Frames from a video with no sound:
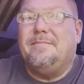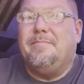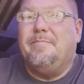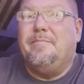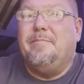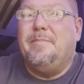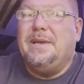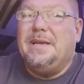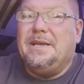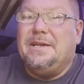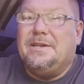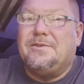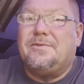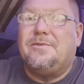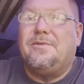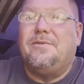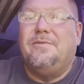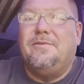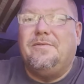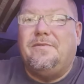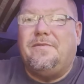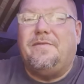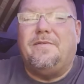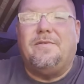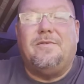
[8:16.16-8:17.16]
be
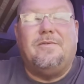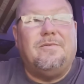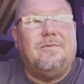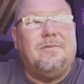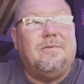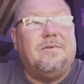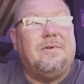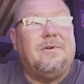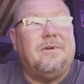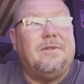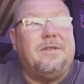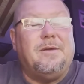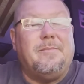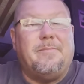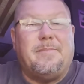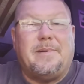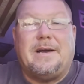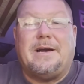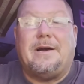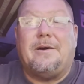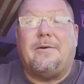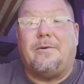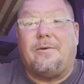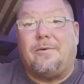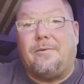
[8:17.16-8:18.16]
truthful on your
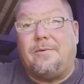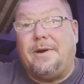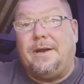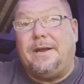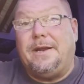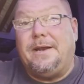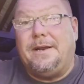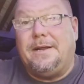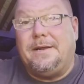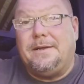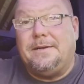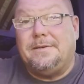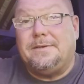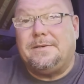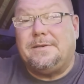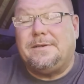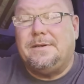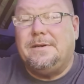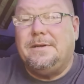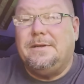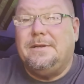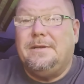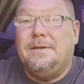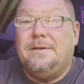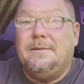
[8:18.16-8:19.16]
power ratings.
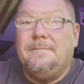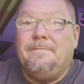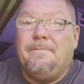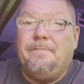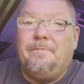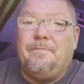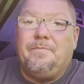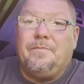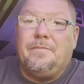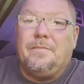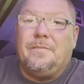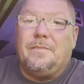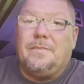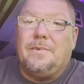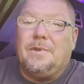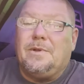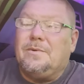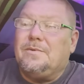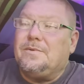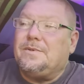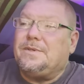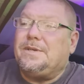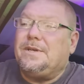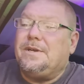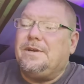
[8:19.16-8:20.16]

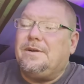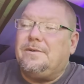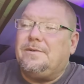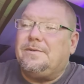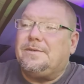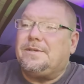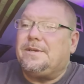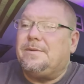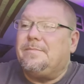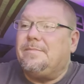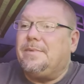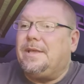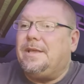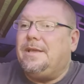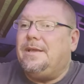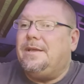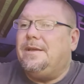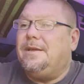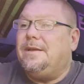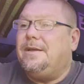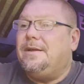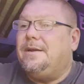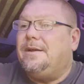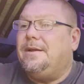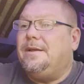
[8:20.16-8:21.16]
Don't sell some
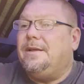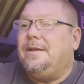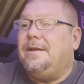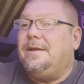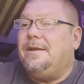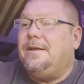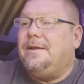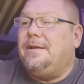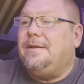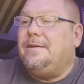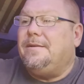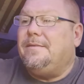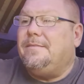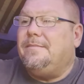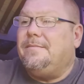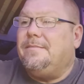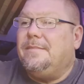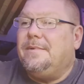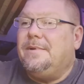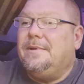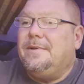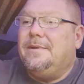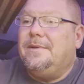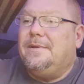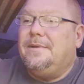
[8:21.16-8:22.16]
kid a
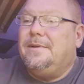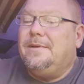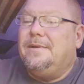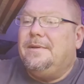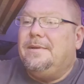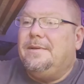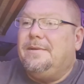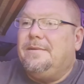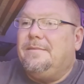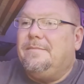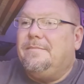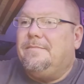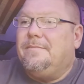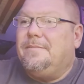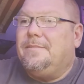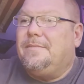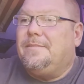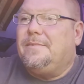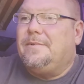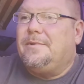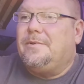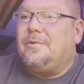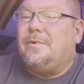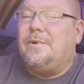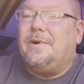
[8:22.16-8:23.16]

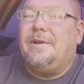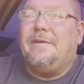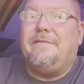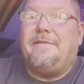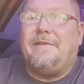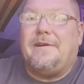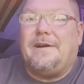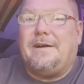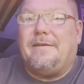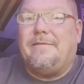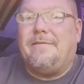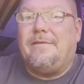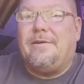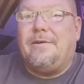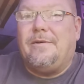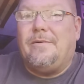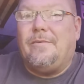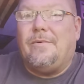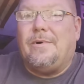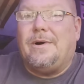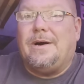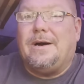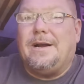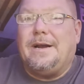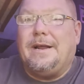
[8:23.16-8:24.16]
2500
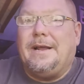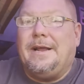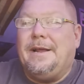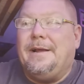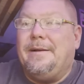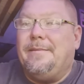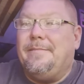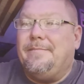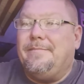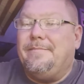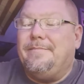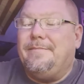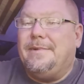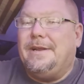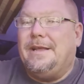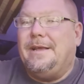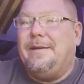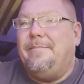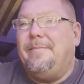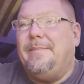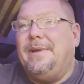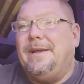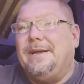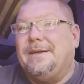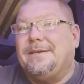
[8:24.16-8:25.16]
watt amp
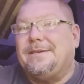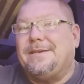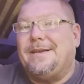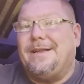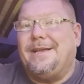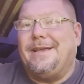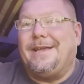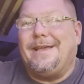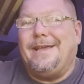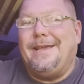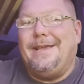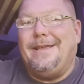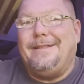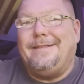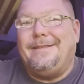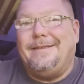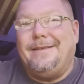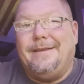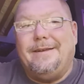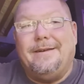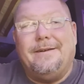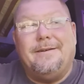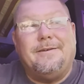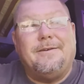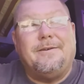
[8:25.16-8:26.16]
that makes like
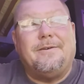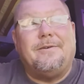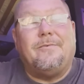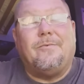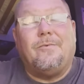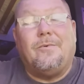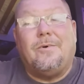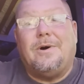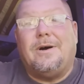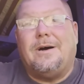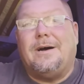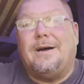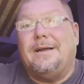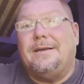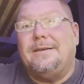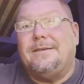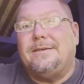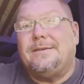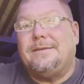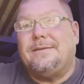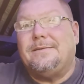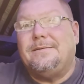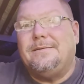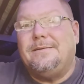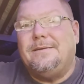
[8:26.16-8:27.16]
1800
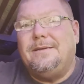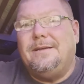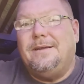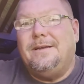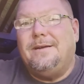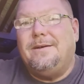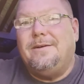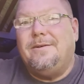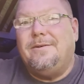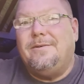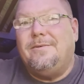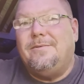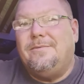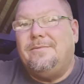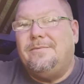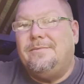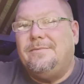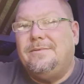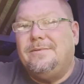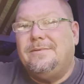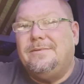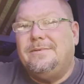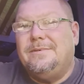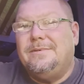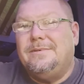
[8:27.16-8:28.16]
watts, you know.
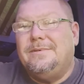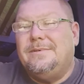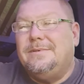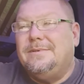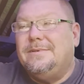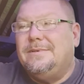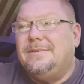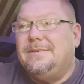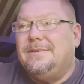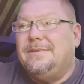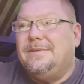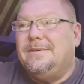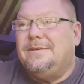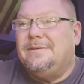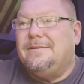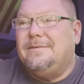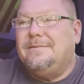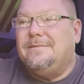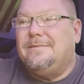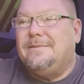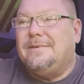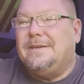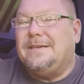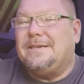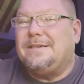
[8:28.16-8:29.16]

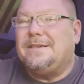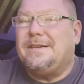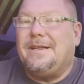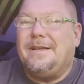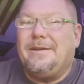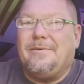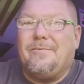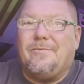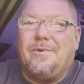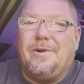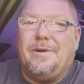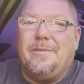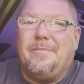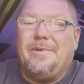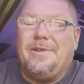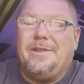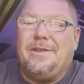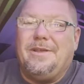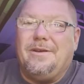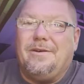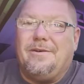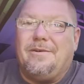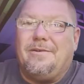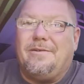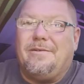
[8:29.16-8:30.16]
That's like ripping
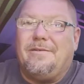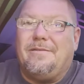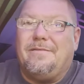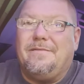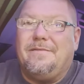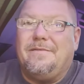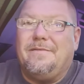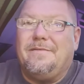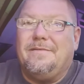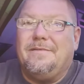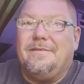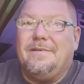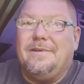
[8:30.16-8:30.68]
you off.